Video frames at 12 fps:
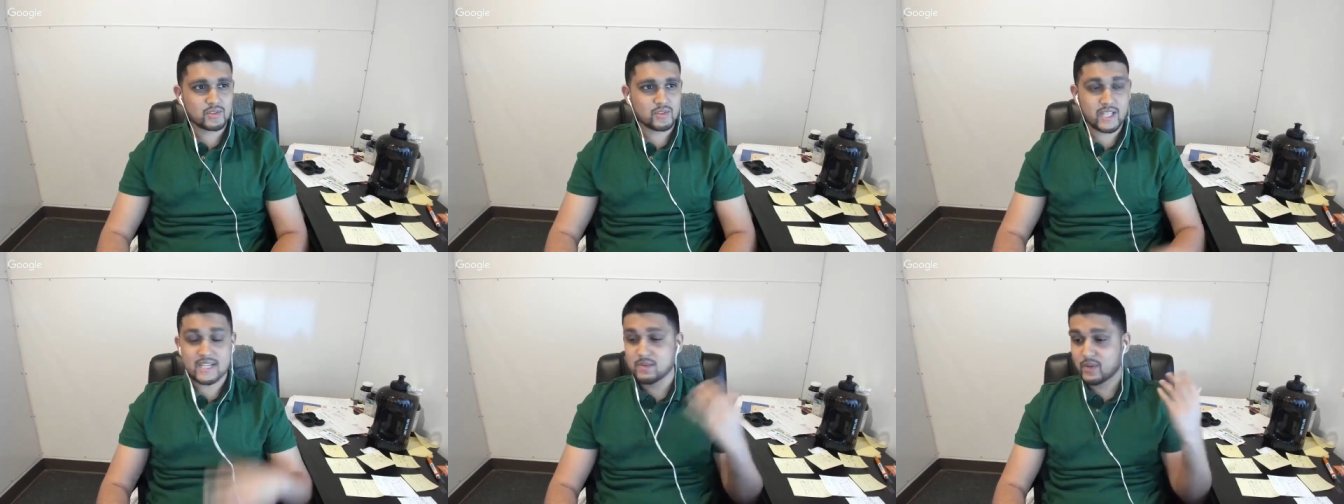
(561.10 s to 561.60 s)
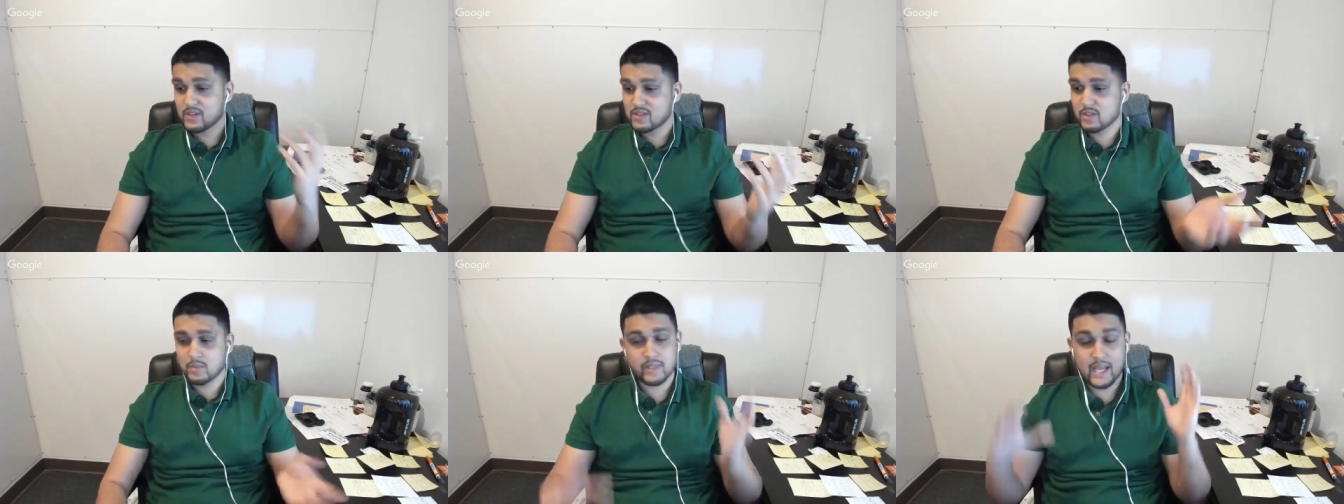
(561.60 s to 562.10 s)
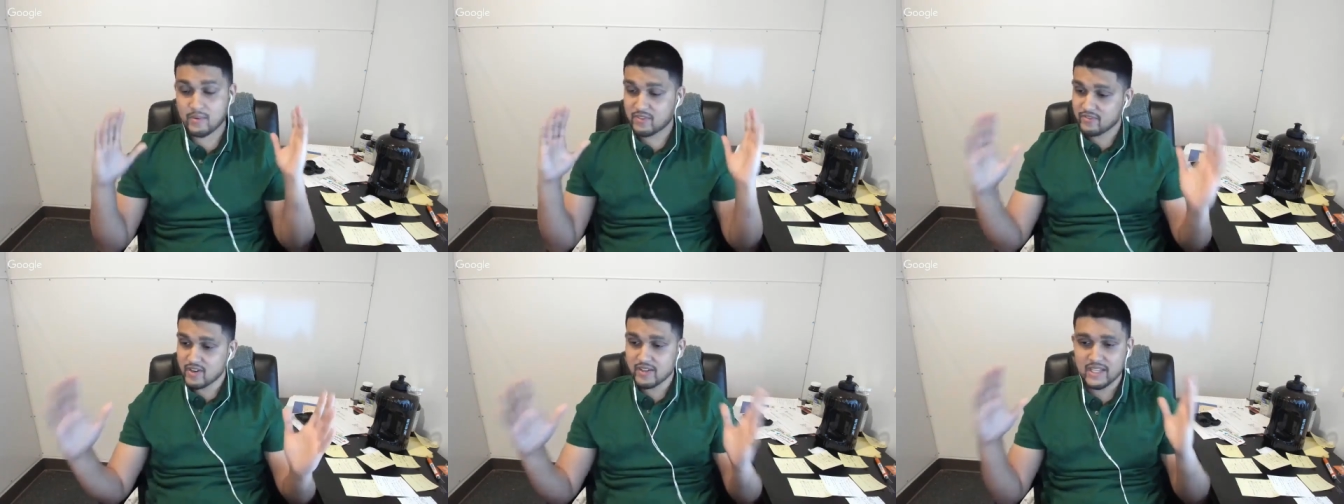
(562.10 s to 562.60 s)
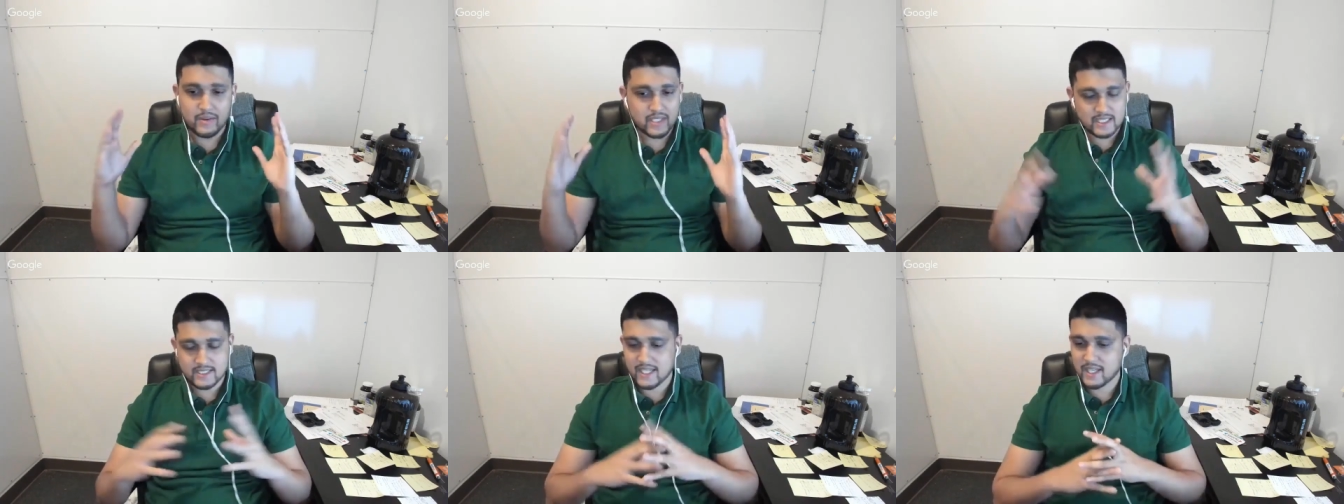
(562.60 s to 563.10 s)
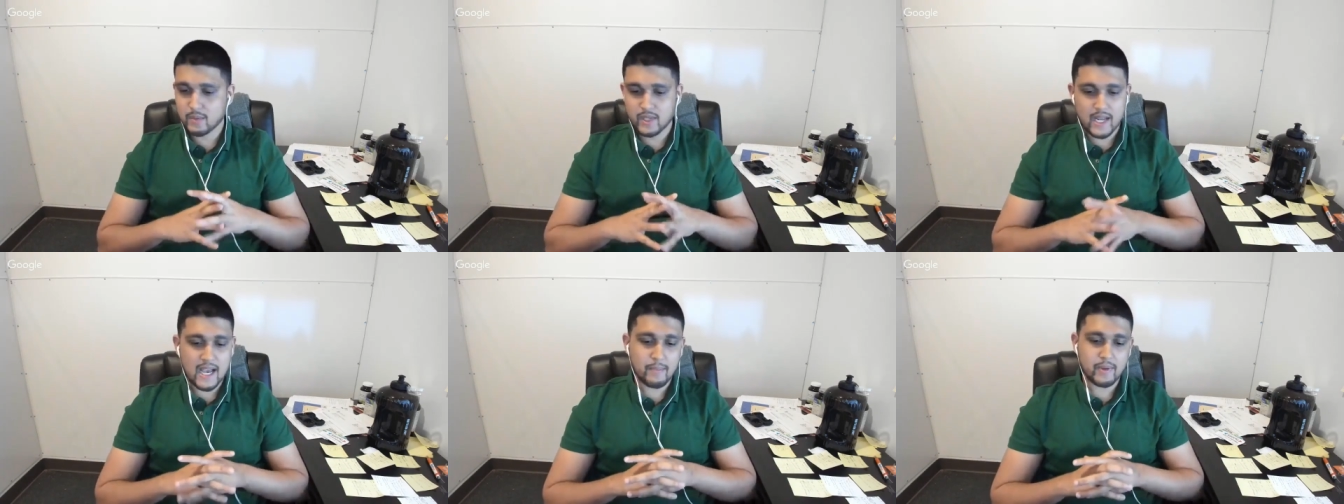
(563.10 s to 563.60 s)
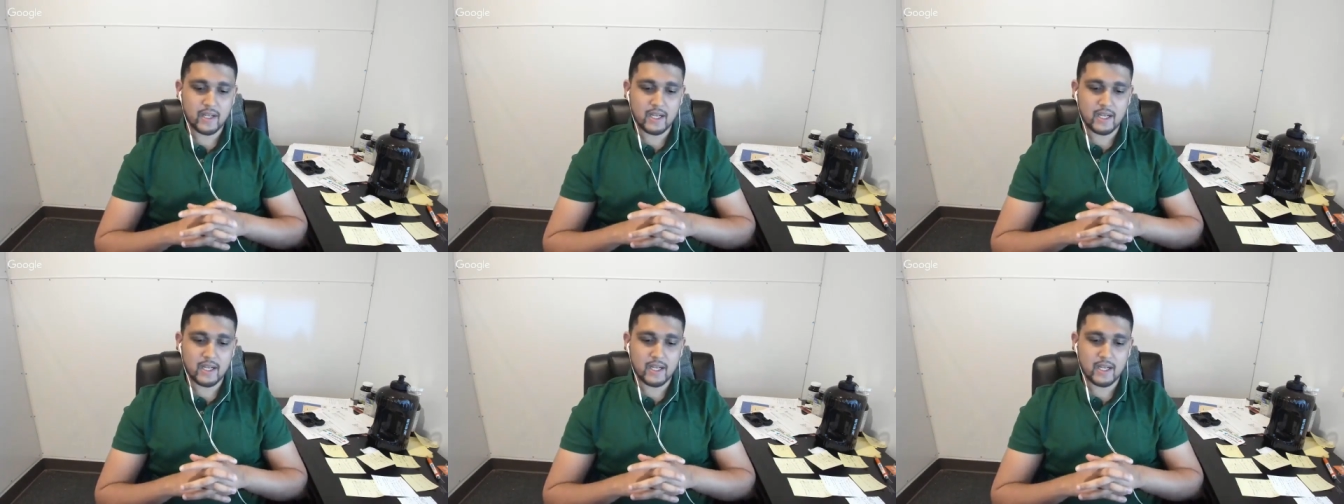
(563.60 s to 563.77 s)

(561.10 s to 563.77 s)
so that's what I used to do. But that was fun. That was exciting when it happened.